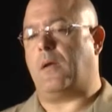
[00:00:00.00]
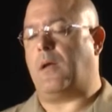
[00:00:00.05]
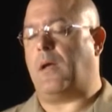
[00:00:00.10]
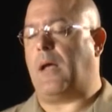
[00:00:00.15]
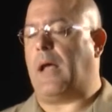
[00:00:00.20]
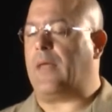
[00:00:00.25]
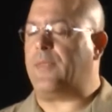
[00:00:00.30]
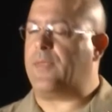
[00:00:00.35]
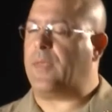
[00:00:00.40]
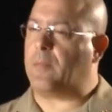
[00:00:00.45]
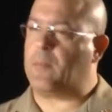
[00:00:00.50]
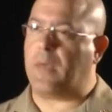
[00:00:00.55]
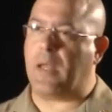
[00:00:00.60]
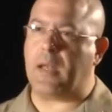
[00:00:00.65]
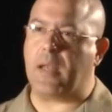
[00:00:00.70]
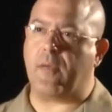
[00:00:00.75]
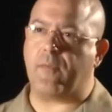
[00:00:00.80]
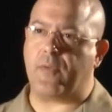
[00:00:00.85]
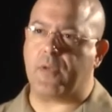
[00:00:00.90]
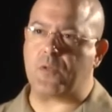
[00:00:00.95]
I think
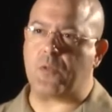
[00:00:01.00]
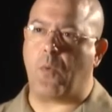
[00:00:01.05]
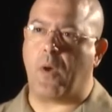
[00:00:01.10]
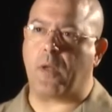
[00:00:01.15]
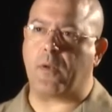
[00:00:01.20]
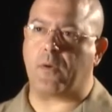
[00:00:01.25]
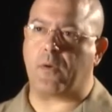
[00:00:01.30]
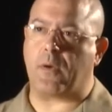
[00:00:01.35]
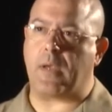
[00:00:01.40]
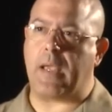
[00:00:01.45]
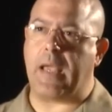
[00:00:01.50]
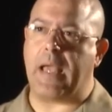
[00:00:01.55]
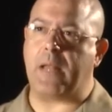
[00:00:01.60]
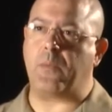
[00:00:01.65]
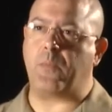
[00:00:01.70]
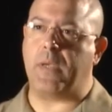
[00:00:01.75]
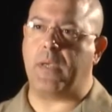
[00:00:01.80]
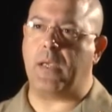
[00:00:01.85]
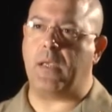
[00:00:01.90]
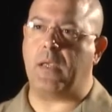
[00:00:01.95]
many of us wonder,
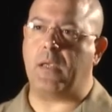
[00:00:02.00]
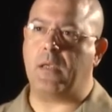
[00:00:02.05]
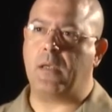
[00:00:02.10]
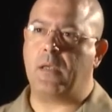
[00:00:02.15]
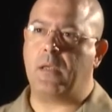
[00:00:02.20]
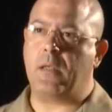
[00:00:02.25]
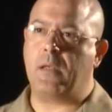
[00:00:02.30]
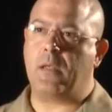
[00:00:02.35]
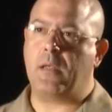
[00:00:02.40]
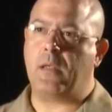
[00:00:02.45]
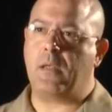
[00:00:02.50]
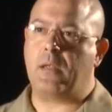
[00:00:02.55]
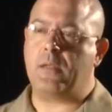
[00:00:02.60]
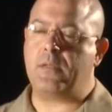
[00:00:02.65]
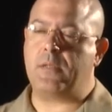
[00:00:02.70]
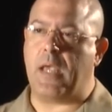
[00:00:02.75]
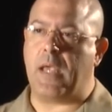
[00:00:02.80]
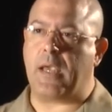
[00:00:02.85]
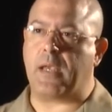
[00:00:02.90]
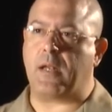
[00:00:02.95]
had we
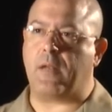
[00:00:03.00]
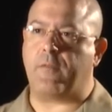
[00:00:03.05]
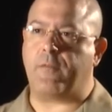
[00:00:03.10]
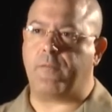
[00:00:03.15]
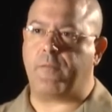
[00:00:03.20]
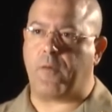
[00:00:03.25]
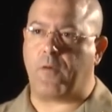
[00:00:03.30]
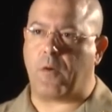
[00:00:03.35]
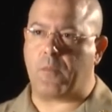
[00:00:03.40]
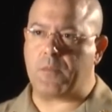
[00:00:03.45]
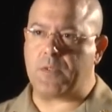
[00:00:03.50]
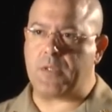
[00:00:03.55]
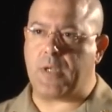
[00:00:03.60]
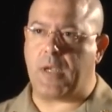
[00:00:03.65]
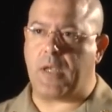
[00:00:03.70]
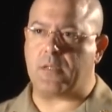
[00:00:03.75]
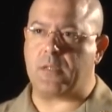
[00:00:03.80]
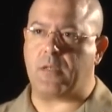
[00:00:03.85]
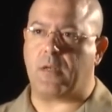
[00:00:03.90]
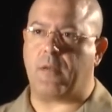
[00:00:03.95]
taken a firm
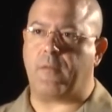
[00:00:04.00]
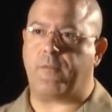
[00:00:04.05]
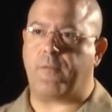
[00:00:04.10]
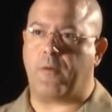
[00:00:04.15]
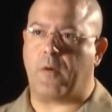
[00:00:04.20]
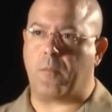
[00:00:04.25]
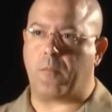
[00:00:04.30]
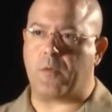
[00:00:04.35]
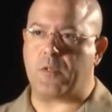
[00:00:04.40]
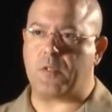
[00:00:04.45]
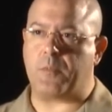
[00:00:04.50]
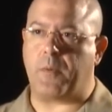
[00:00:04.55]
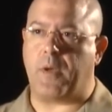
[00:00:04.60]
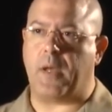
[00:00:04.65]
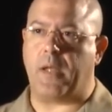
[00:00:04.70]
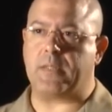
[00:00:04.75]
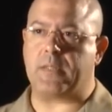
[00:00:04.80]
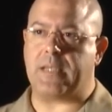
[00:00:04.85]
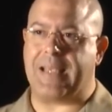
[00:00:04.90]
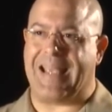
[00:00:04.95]
stance and a firm
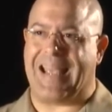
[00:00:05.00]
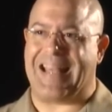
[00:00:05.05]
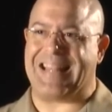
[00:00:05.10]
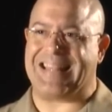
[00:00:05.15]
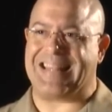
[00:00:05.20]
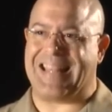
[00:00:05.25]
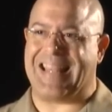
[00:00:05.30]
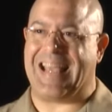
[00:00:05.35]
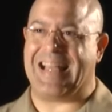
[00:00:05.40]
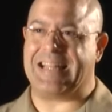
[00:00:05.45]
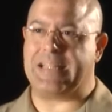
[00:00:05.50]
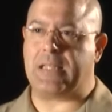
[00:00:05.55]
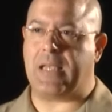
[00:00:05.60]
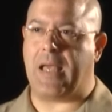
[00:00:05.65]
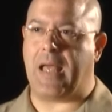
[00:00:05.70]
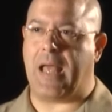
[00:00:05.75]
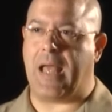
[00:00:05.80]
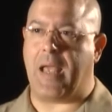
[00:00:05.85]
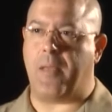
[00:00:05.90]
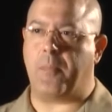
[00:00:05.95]
response at that
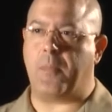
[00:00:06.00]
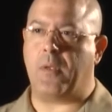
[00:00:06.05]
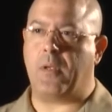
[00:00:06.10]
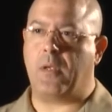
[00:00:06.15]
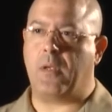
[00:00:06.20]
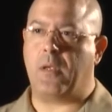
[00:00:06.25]
time,